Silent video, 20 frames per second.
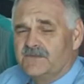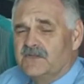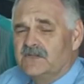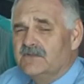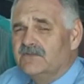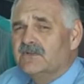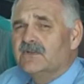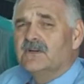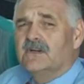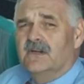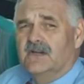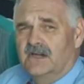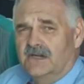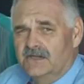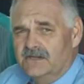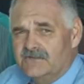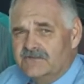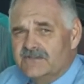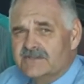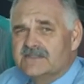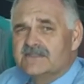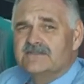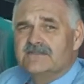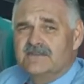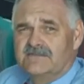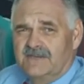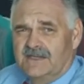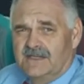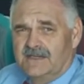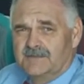you've got hundreds of
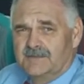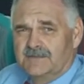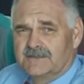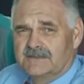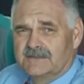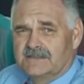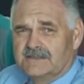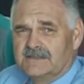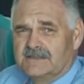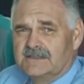developers.